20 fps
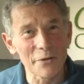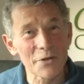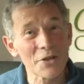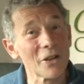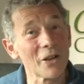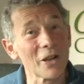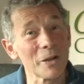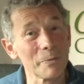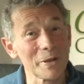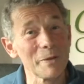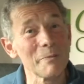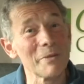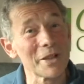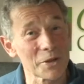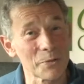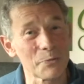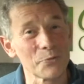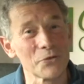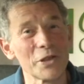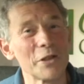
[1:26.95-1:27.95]
So I'll be
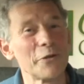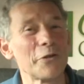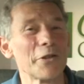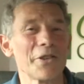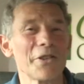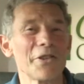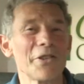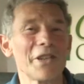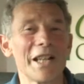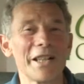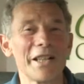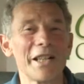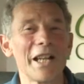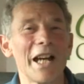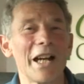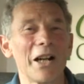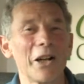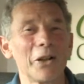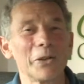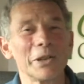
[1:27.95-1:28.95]
much briefer than that
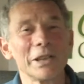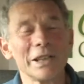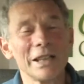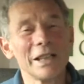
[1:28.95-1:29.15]
now.